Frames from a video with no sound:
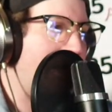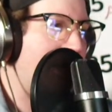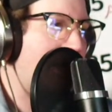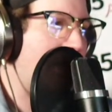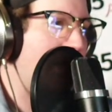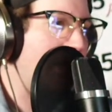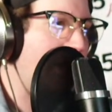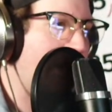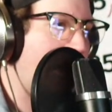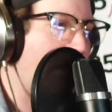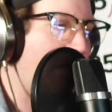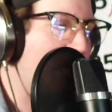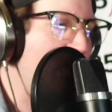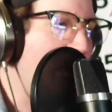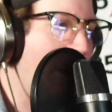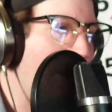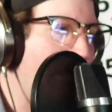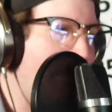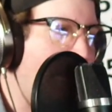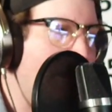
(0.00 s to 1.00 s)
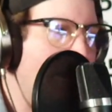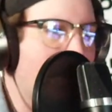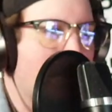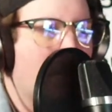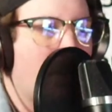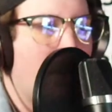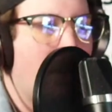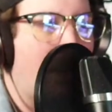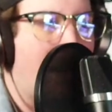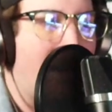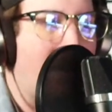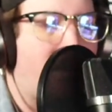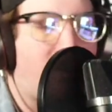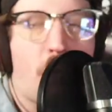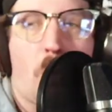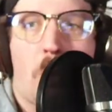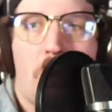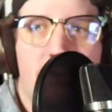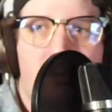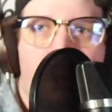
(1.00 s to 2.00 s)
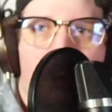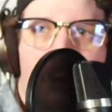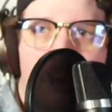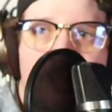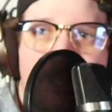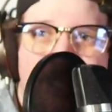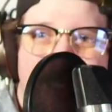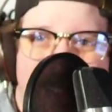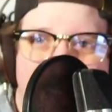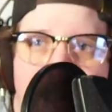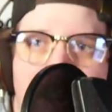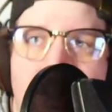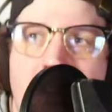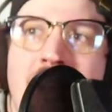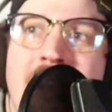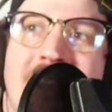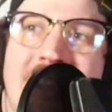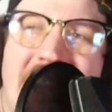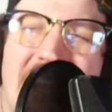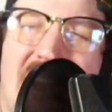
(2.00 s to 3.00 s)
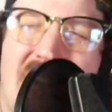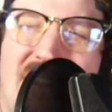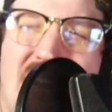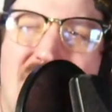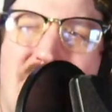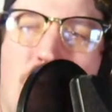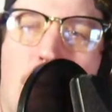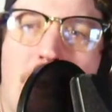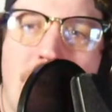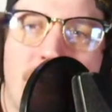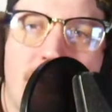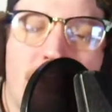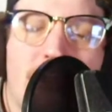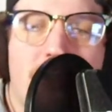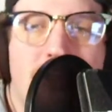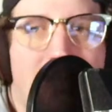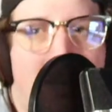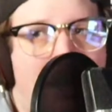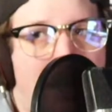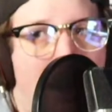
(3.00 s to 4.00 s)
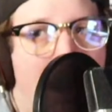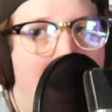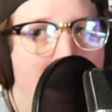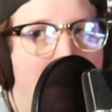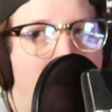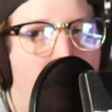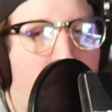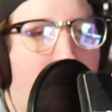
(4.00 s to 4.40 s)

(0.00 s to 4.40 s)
this here. Like if you have this at 400 hertz thin, like if at 400 hertz, like I have